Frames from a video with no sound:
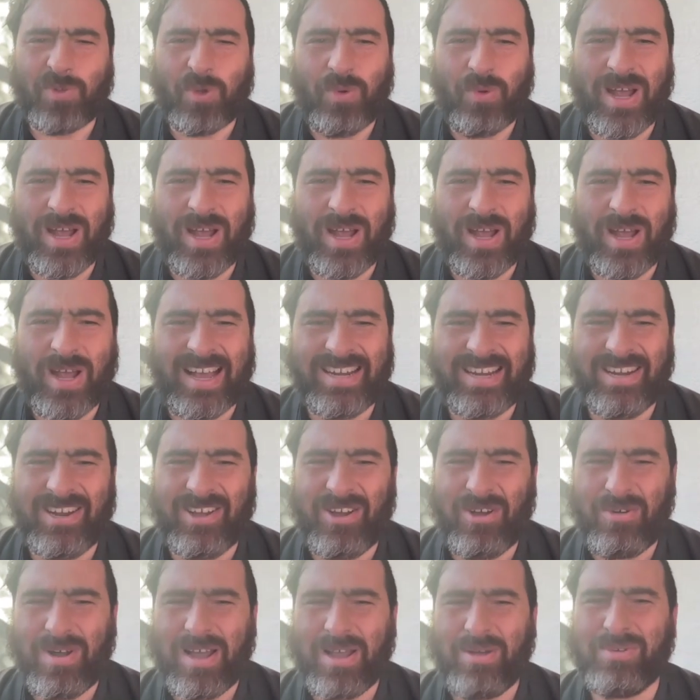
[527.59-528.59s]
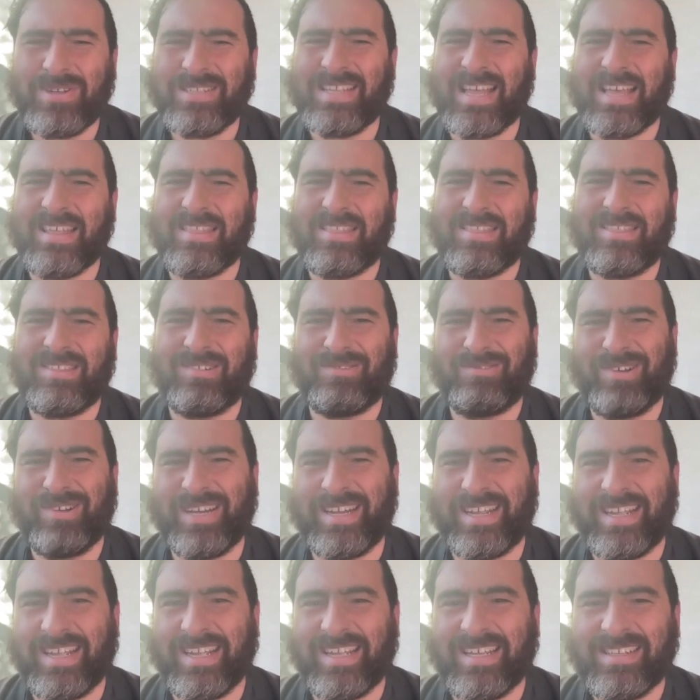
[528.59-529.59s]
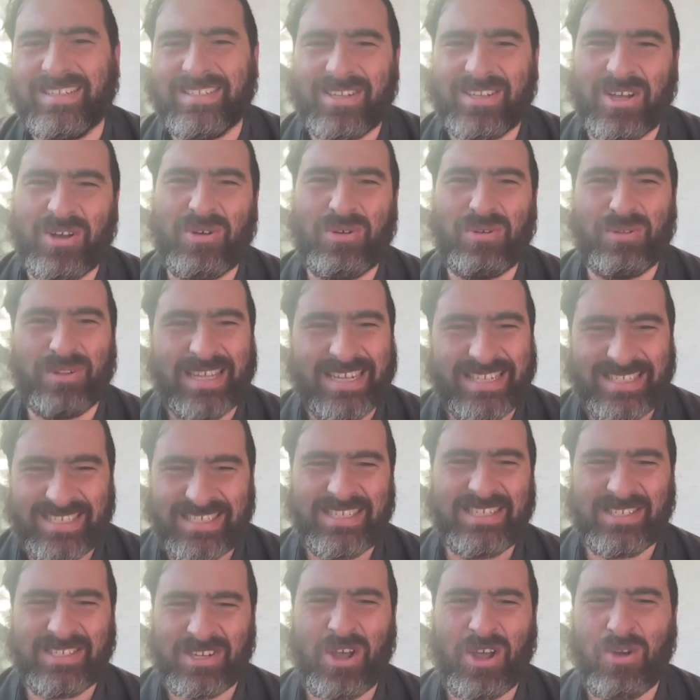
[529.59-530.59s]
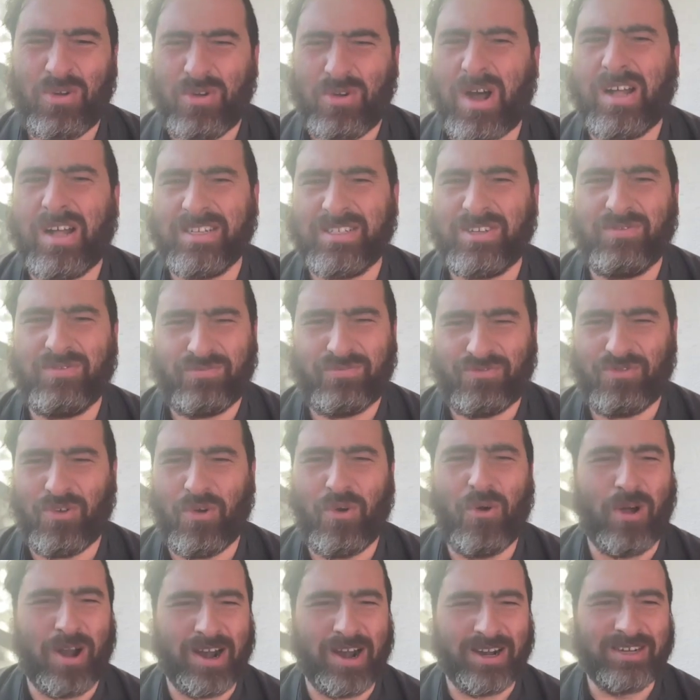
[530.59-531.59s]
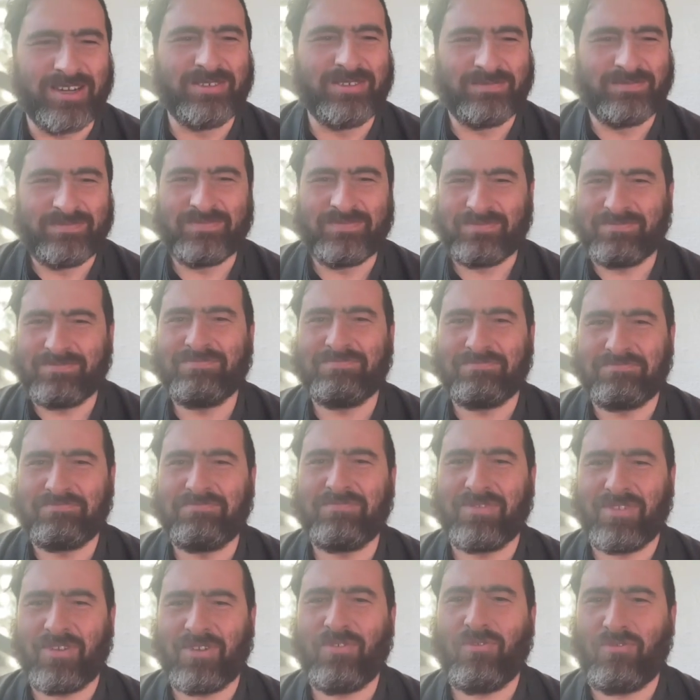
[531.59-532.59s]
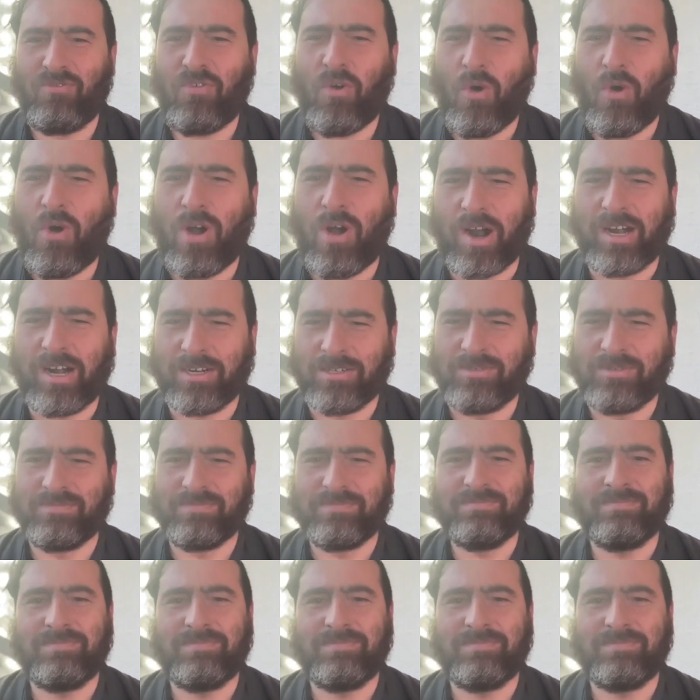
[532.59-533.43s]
well, I know I was at three, so let's just go on to four. Four.